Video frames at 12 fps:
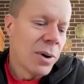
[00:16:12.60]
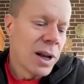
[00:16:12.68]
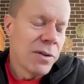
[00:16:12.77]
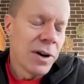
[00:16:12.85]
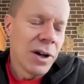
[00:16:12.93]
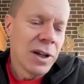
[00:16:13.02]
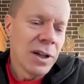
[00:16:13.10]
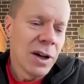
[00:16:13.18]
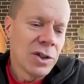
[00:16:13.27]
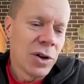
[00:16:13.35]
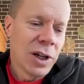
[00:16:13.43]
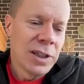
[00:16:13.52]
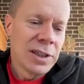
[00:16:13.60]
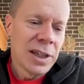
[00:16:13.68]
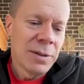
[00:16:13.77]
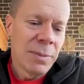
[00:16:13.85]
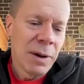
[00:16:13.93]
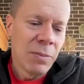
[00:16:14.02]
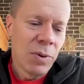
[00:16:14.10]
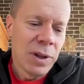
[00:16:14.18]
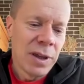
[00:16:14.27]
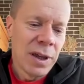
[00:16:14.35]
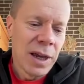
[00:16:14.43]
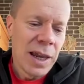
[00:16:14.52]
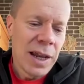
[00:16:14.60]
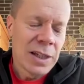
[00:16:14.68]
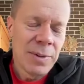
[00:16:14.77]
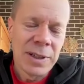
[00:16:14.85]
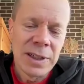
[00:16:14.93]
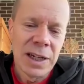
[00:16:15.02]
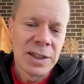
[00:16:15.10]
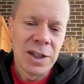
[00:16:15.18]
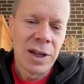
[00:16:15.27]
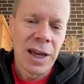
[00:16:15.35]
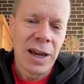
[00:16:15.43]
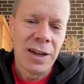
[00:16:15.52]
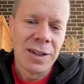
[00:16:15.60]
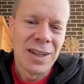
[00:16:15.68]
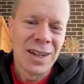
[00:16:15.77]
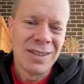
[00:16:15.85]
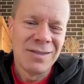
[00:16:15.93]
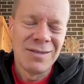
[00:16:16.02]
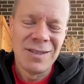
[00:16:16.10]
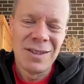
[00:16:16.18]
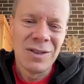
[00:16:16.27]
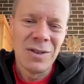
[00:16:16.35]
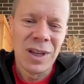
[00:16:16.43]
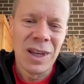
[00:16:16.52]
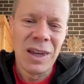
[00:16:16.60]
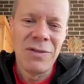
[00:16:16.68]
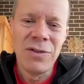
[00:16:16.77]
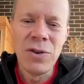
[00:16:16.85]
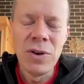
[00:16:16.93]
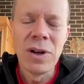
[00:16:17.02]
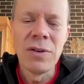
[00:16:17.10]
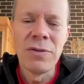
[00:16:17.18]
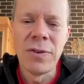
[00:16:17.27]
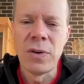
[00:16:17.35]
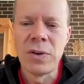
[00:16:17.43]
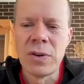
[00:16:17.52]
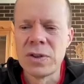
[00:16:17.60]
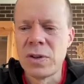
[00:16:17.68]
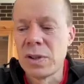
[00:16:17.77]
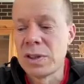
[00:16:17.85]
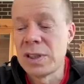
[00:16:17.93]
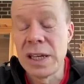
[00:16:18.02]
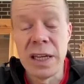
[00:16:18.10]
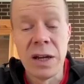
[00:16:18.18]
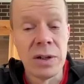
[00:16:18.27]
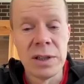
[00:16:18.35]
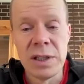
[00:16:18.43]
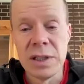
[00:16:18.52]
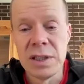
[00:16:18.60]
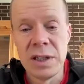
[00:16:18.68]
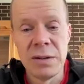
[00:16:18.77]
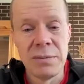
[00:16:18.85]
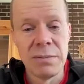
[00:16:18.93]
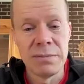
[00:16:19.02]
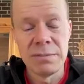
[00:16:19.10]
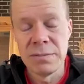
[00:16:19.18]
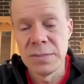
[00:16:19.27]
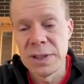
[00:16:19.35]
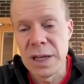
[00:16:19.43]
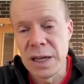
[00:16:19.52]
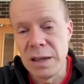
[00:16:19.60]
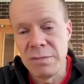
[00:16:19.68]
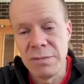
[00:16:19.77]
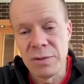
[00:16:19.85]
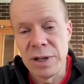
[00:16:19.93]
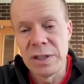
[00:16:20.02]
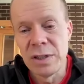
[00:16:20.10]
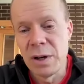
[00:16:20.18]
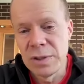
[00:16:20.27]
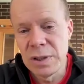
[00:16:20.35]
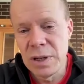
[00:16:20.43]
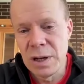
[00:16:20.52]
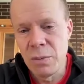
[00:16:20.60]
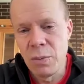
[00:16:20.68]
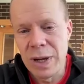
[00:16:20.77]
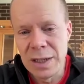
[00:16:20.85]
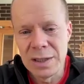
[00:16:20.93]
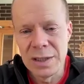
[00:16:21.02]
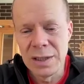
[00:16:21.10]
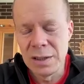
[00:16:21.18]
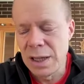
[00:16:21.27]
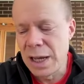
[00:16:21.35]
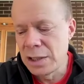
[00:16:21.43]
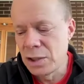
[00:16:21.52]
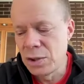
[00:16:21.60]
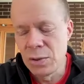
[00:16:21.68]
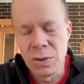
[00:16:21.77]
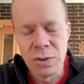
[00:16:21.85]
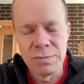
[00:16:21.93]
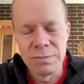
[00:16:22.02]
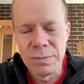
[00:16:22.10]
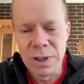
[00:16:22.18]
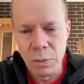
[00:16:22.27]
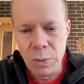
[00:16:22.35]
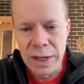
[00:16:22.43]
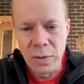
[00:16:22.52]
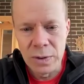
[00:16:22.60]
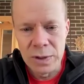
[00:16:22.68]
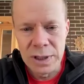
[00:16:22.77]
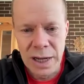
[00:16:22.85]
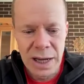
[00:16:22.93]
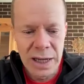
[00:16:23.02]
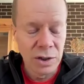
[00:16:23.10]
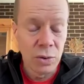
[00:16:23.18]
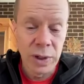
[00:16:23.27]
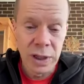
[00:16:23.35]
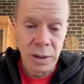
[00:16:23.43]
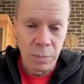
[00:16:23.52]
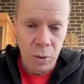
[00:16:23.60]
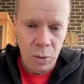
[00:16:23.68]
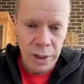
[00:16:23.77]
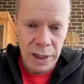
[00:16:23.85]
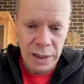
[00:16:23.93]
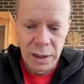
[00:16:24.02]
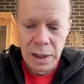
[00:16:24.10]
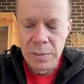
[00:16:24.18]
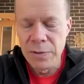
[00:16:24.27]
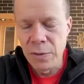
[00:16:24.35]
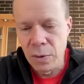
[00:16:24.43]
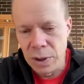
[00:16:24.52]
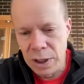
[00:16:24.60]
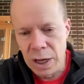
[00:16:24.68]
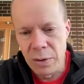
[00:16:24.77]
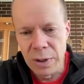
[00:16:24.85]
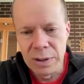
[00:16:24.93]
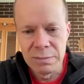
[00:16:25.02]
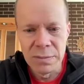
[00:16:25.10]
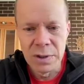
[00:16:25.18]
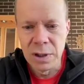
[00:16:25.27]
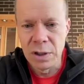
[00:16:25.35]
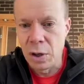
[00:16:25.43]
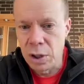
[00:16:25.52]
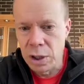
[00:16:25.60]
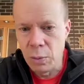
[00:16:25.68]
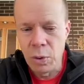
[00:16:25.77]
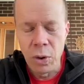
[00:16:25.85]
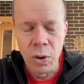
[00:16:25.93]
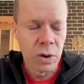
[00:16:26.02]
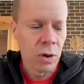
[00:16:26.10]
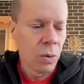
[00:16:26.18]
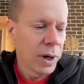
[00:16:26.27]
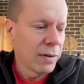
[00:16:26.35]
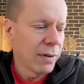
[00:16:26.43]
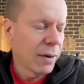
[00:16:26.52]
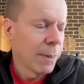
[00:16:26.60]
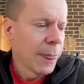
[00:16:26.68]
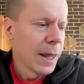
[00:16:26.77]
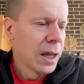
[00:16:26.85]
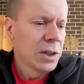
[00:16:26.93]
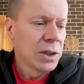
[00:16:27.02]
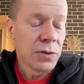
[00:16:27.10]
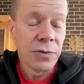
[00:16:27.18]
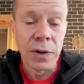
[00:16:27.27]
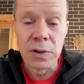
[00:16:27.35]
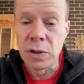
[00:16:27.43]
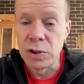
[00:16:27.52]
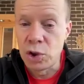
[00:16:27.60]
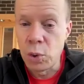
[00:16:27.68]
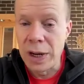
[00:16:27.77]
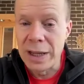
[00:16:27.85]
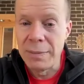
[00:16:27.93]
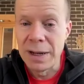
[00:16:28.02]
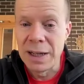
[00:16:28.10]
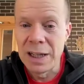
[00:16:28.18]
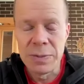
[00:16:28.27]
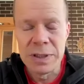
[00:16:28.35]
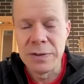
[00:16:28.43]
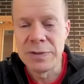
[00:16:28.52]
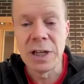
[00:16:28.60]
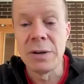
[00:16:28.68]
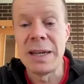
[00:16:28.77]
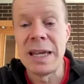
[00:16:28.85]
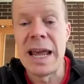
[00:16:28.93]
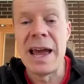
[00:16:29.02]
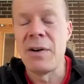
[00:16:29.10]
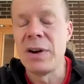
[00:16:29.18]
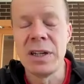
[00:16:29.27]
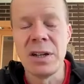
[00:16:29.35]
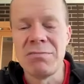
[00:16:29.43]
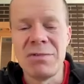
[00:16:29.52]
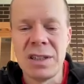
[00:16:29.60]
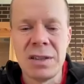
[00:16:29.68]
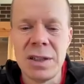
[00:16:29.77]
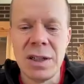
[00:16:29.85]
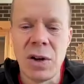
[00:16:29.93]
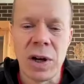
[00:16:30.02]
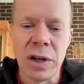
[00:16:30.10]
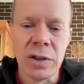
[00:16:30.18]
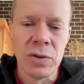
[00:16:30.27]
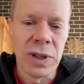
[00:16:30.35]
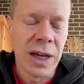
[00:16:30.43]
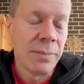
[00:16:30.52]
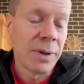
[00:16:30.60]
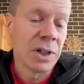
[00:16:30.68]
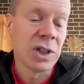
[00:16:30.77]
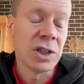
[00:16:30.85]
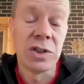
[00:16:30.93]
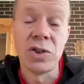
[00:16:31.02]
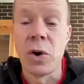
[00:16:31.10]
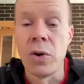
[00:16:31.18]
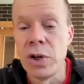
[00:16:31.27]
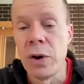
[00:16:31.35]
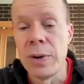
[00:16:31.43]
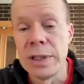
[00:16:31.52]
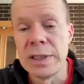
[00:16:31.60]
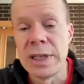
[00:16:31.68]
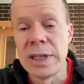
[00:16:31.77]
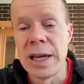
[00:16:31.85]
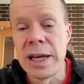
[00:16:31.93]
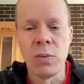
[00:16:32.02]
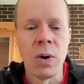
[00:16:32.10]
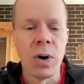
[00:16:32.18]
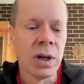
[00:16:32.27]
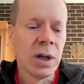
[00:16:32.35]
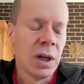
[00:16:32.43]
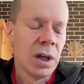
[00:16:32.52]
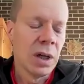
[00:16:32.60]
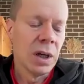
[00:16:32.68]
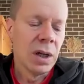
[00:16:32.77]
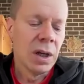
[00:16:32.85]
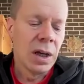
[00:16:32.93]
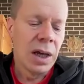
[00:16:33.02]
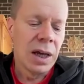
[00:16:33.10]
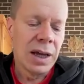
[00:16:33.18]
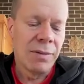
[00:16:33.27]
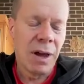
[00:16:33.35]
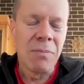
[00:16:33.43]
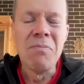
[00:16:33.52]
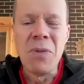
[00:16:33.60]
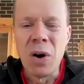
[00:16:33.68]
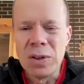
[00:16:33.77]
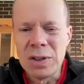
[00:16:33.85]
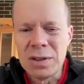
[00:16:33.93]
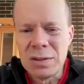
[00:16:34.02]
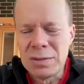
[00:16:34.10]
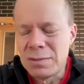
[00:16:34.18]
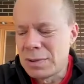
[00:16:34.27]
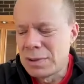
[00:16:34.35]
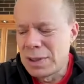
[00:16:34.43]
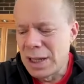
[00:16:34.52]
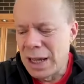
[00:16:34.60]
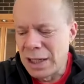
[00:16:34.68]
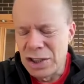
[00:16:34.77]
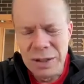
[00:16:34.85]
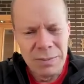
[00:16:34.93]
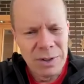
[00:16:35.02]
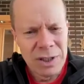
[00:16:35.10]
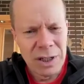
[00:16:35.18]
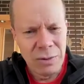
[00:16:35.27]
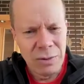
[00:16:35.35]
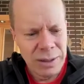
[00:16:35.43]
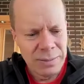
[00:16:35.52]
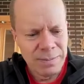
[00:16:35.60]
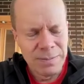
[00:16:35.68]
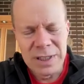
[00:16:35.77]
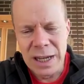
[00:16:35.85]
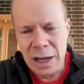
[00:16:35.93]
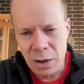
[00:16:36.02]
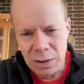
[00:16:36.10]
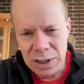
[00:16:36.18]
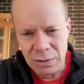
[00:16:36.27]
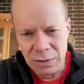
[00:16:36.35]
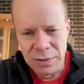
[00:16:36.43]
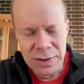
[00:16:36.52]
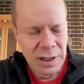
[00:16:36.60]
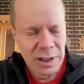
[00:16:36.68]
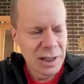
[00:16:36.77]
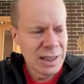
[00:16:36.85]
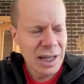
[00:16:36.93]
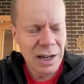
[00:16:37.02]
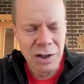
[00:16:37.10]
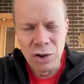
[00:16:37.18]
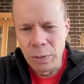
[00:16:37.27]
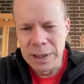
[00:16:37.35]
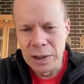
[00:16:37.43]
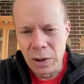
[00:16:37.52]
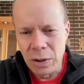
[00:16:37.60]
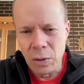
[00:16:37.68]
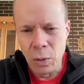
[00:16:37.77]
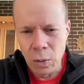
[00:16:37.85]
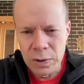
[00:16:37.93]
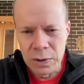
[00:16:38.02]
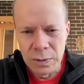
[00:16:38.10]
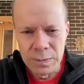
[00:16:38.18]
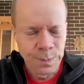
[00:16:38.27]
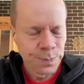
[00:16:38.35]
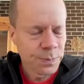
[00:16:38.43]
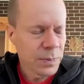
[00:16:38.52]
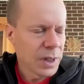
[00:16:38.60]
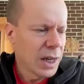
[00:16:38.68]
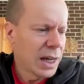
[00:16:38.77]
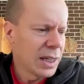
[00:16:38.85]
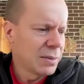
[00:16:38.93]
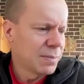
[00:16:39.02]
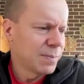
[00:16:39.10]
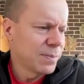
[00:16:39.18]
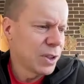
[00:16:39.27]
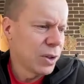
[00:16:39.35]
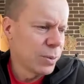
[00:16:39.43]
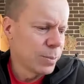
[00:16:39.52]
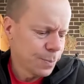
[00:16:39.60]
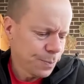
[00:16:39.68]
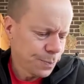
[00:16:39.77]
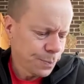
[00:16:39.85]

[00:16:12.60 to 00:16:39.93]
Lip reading: whatever. And I try and set them up with an expectation. Okay, I say, look, if you could focus on, say, going to the gym, say 3 times a week still at where you're staying, do it in the morning before you go and, go to your work or whatever. Just focus on 20 minutes, but if it's going to be an hour, you're not going to do that because you just don't know exactly what, like most gyms that are in, say, hotel facilities are normally not awesome. So